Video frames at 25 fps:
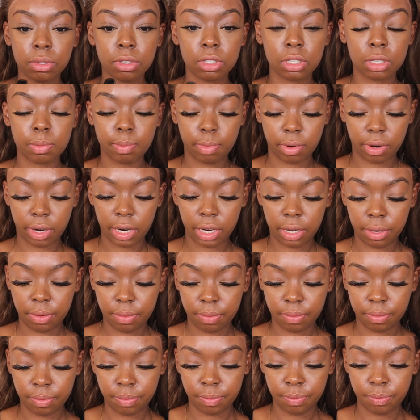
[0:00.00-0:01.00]
spray,
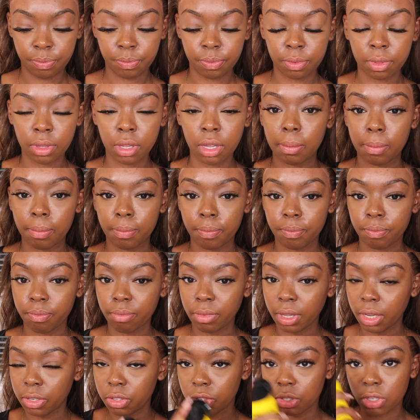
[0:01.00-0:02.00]
and
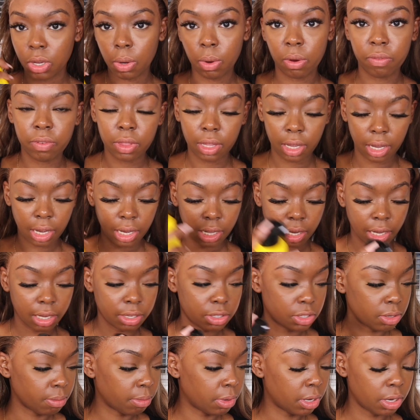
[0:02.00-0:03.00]
just go over the hairline.
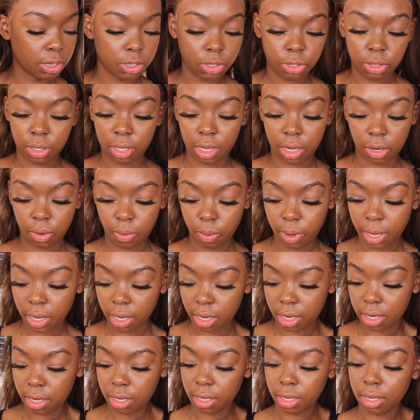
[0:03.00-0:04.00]
So I'm gonna do that
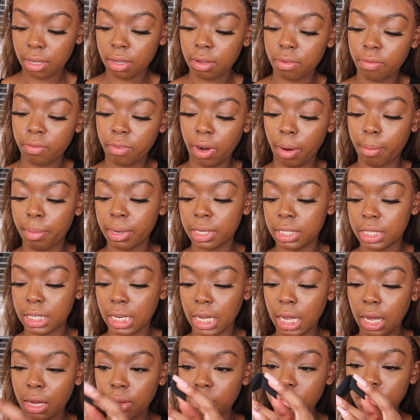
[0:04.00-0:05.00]
quick, wrap it
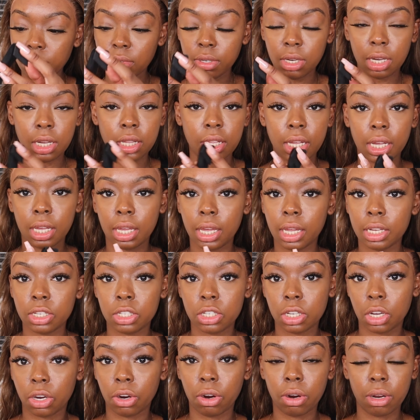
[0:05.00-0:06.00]
down, and then get
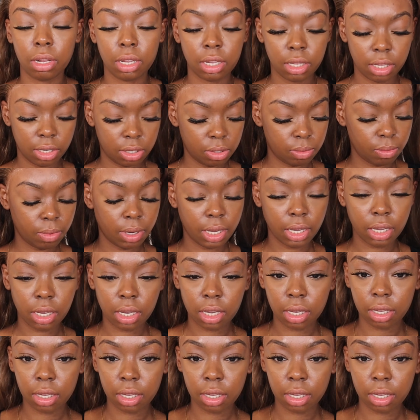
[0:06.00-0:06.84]
to curling this wig.